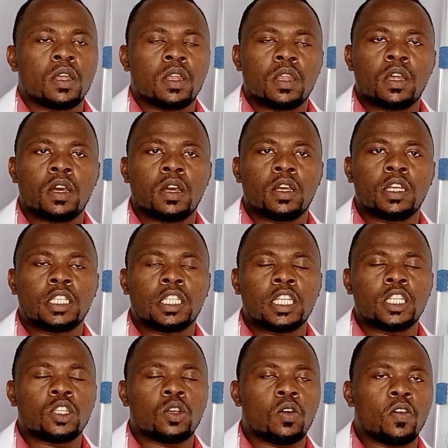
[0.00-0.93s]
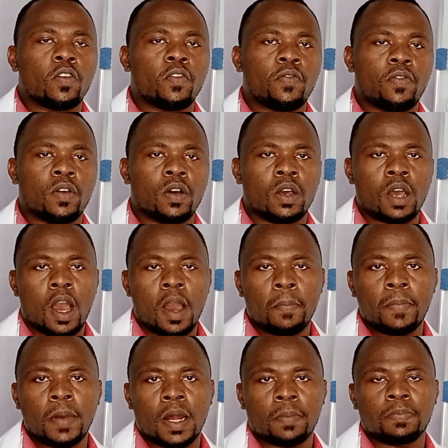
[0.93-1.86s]
it is of
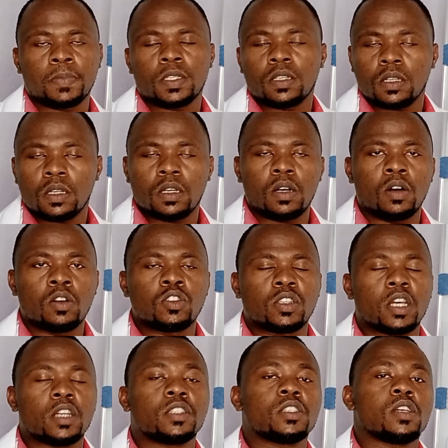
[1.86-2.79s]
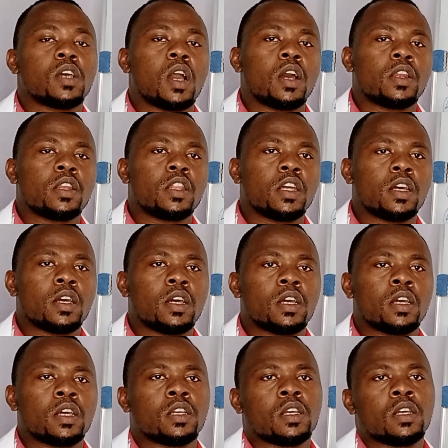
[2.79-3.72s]
abrupt onset and the